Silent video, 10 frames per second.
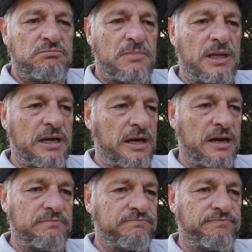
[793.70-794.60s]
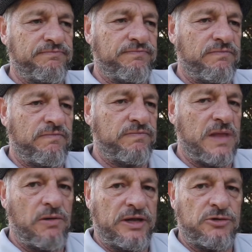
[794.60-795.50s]

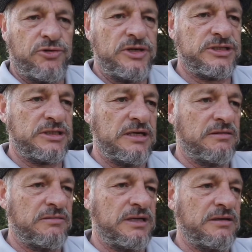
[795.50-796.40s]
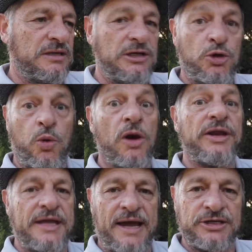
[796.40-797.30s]
they'll increase in
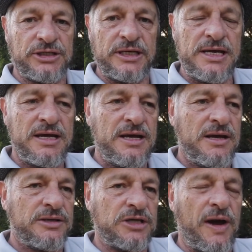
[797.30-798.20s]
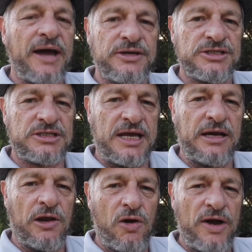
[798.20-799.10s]
quality actually. So
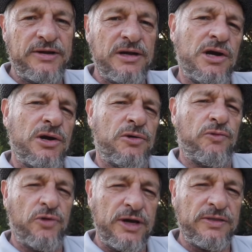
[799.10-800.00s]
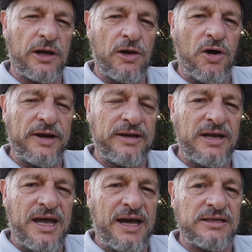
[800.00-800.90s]
understand light, read the light
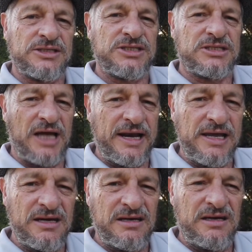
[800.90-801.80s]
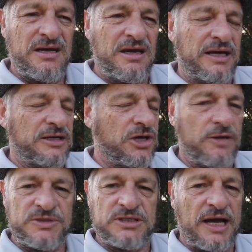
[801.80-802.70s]
and study it, and
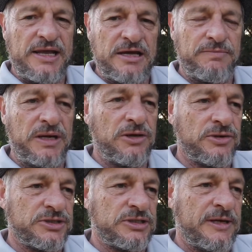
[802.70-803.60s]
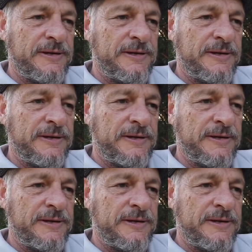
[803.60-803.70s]
keep studying it, because